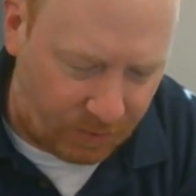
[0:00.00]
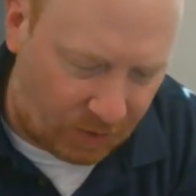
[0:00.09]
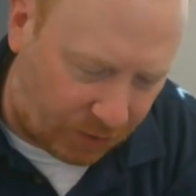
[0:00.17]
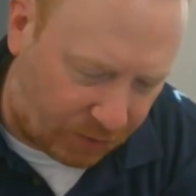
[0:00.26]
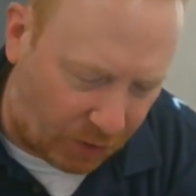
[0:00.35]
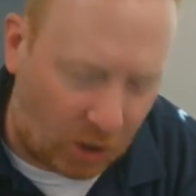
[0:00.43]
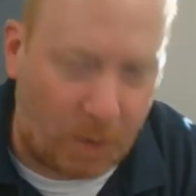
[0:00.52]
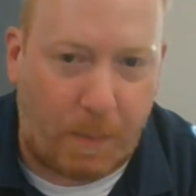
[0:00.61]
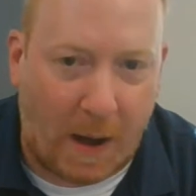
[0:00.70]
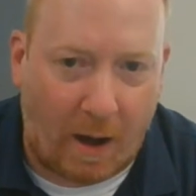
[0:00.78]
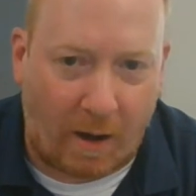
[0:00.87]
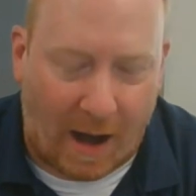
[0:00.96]
third
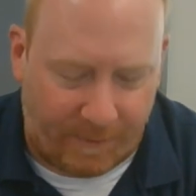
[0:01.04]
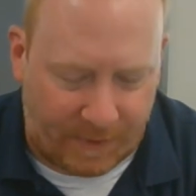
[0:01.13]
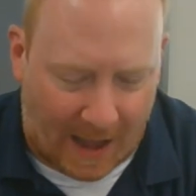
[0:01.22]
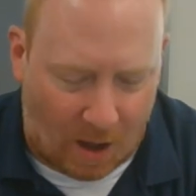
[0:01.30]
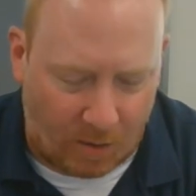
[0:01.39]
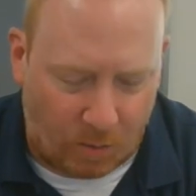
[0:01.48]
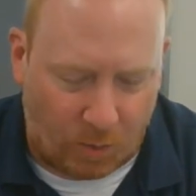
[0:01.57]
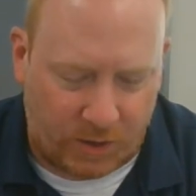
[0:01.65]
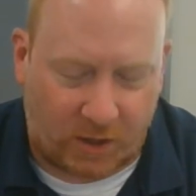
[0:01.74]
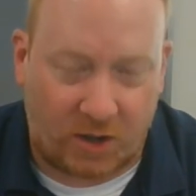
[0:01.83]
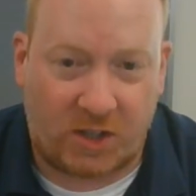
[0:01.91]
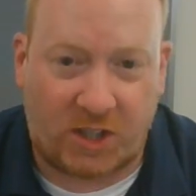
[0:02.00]
paragraph down where it
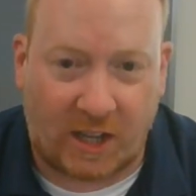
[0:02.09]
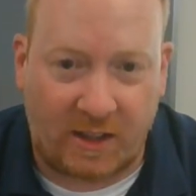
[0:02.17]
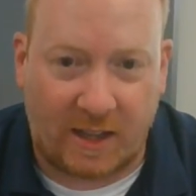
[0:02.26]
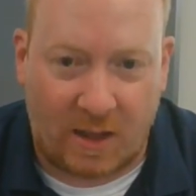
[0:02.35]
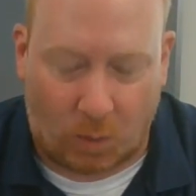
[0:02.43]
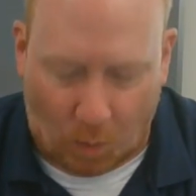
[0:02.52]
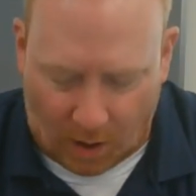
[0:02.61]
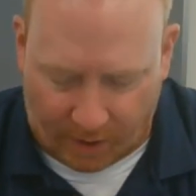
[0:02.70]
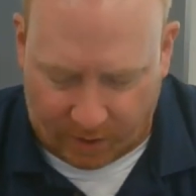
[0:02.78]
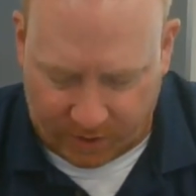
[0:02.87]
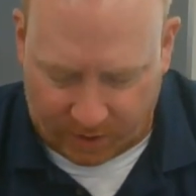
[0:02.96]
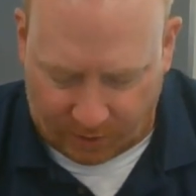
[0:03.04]
starts, suddenly the
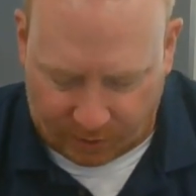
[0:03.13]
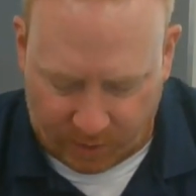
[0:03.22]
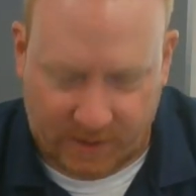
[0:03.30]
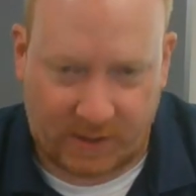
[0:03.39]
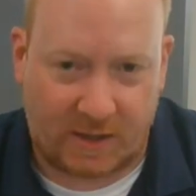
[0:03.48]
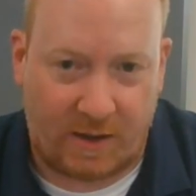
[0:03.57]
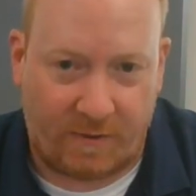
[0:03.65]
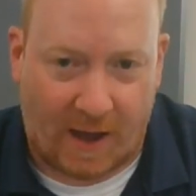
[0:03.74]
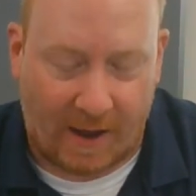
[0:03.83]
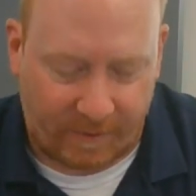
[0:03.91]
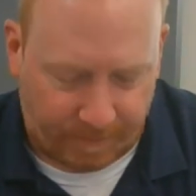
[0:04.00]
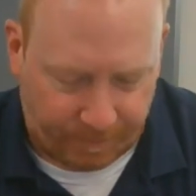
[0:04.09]
waters on 365.